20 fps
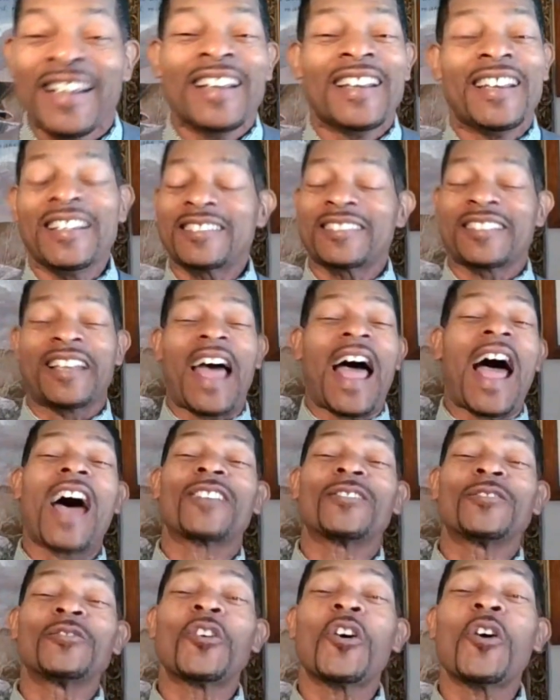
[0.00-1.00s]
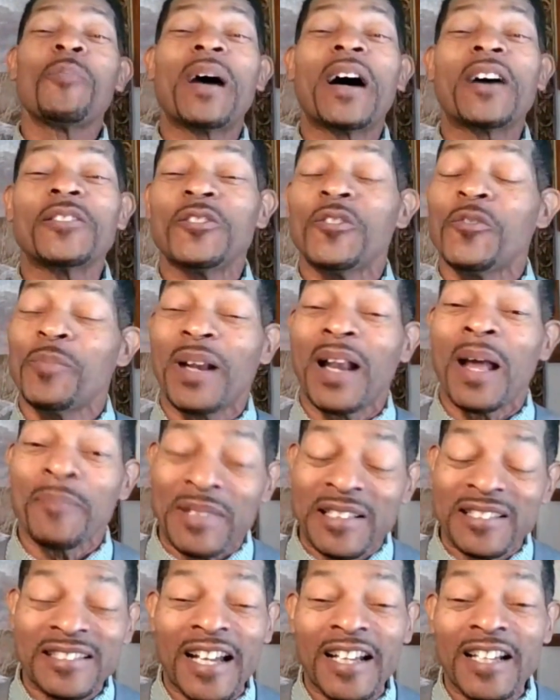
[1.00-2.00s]
listen, I don't know about you, but I'm
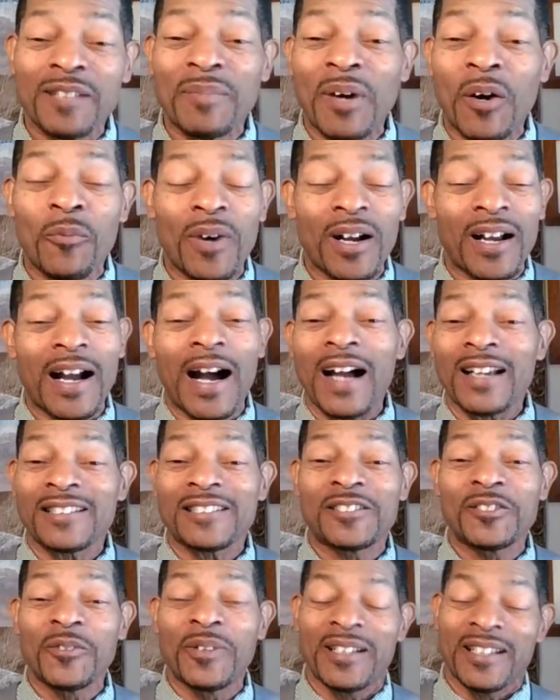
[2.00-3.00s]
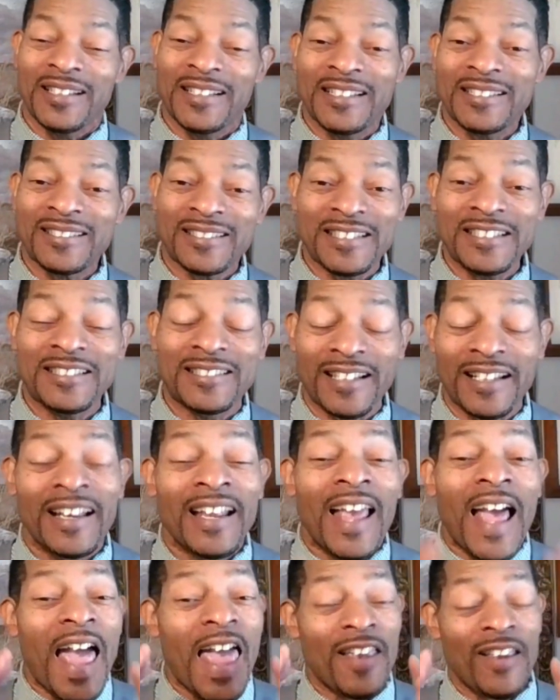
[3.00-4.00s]
excited about what God is doing in this season.
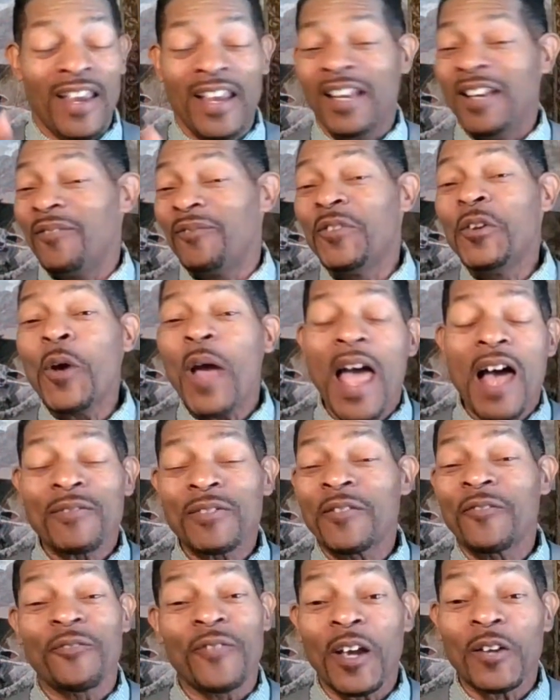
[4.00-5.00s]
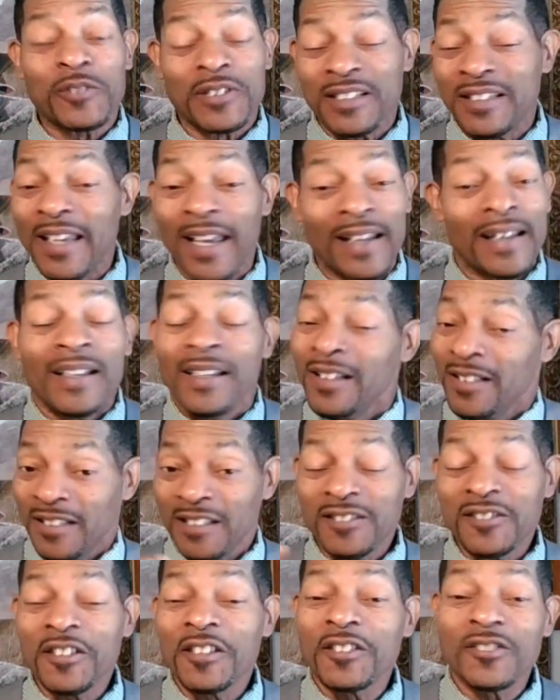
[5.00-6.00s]
And if you haven't felt it yet,
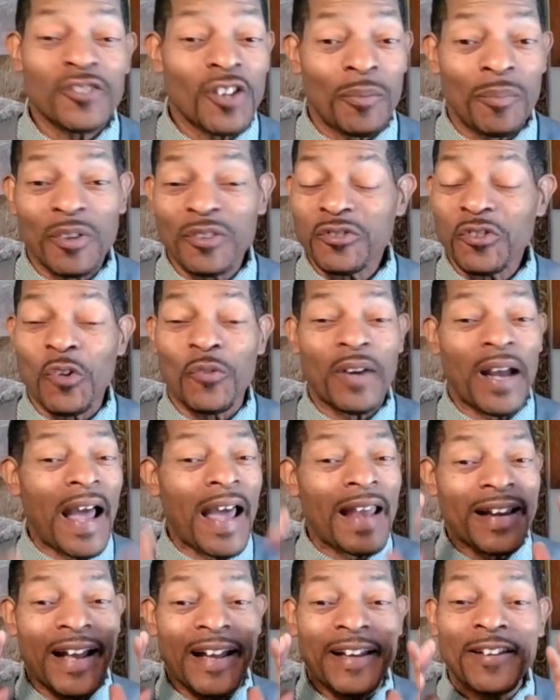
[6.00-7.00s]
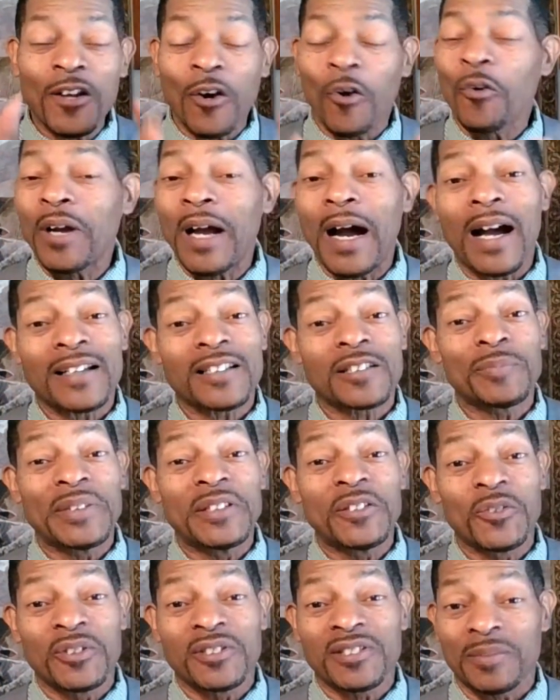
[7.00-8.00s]
this year is almost over. And I know God has been
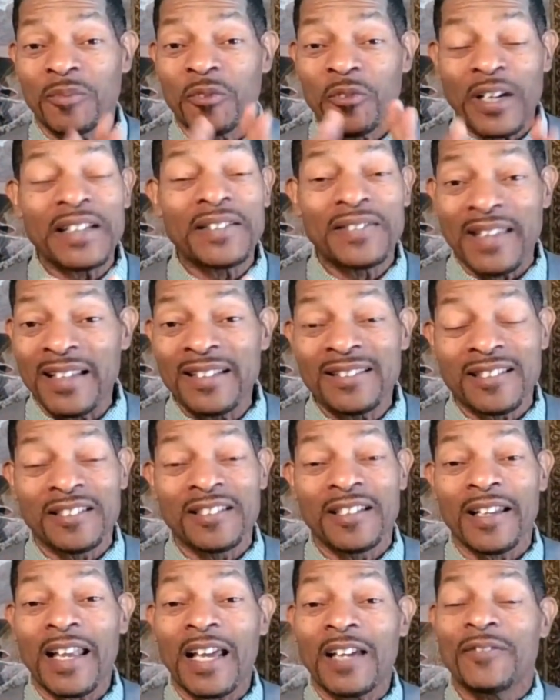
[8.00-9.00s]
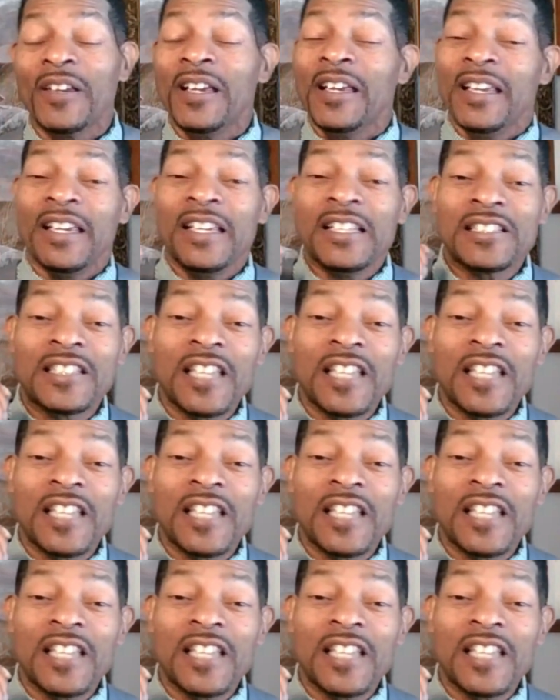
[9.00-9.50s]
doing some great things in your life. He's